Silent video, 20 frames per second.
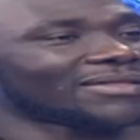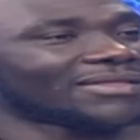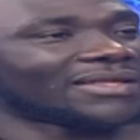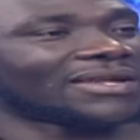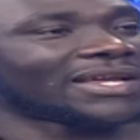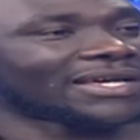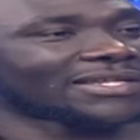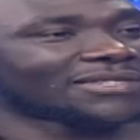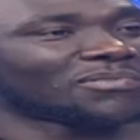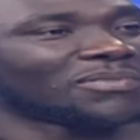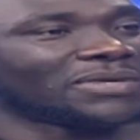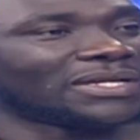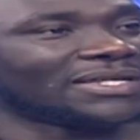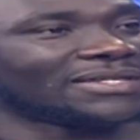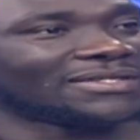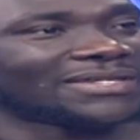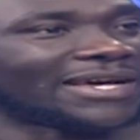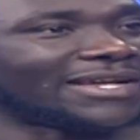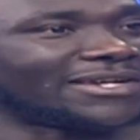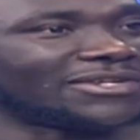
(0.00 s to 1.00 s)
the next
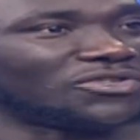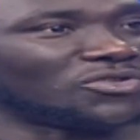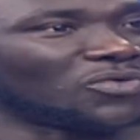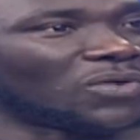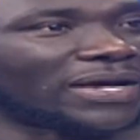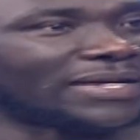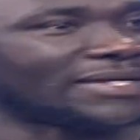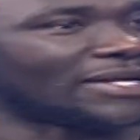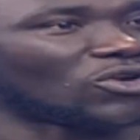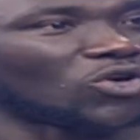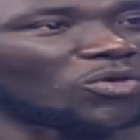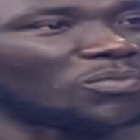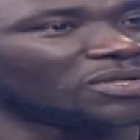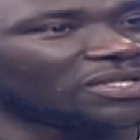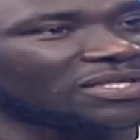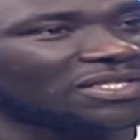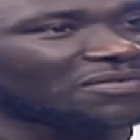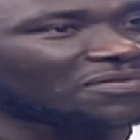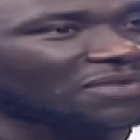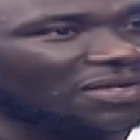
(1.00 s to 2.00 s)
minute and you are in a
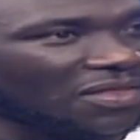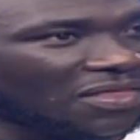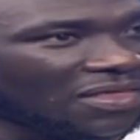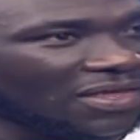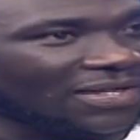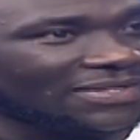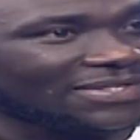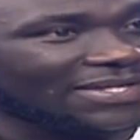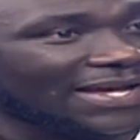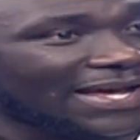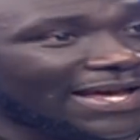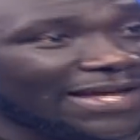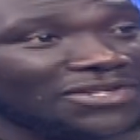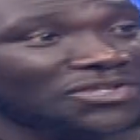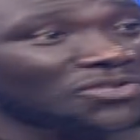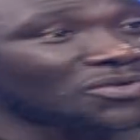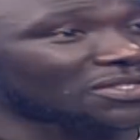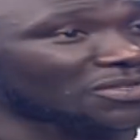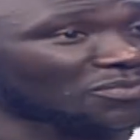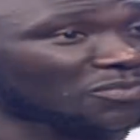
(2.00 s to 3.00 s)
completely different theater, and
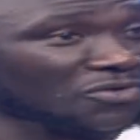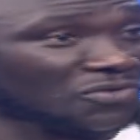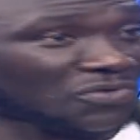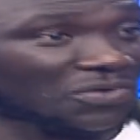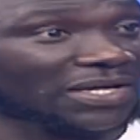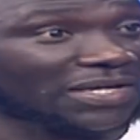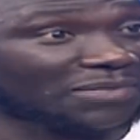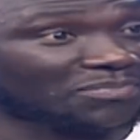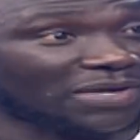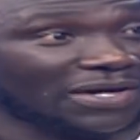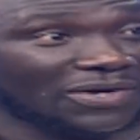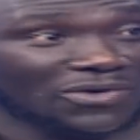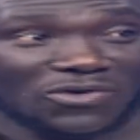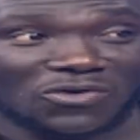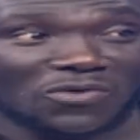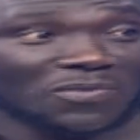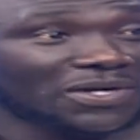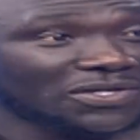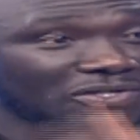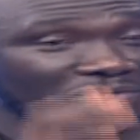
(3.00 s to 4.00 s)
you're supposed to get back
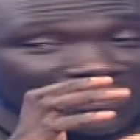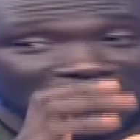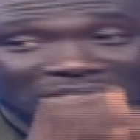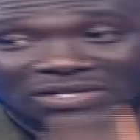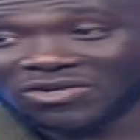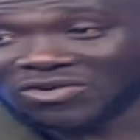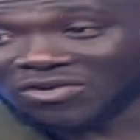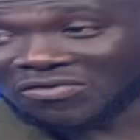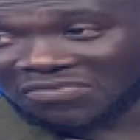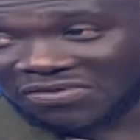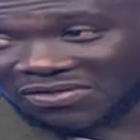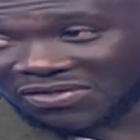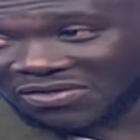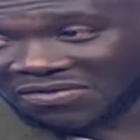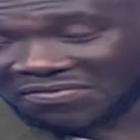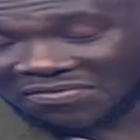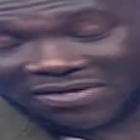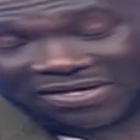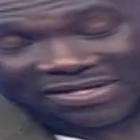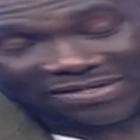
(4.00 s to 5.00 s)
home and you're doing coffee with your
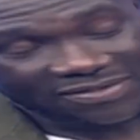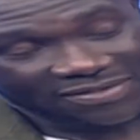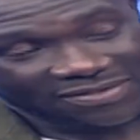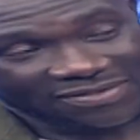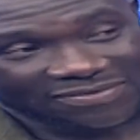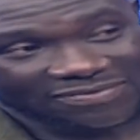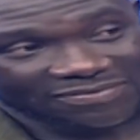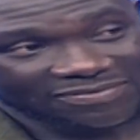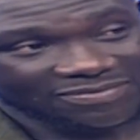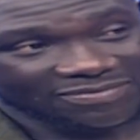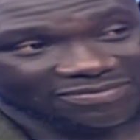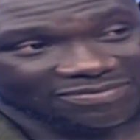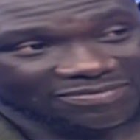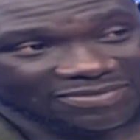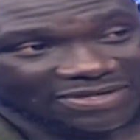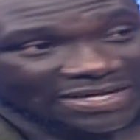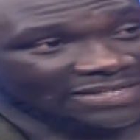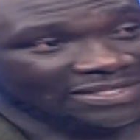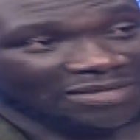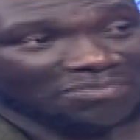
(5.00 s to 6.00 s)
friends
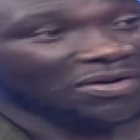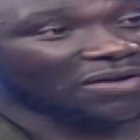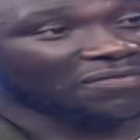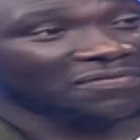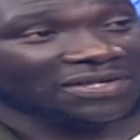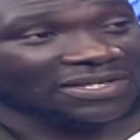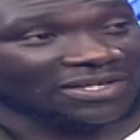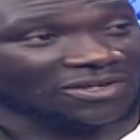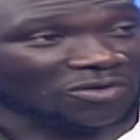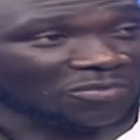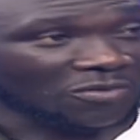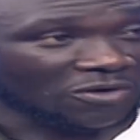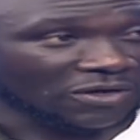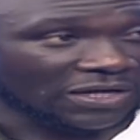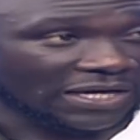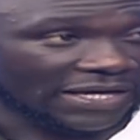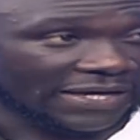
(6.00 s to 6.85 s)
as a perfect normal guy.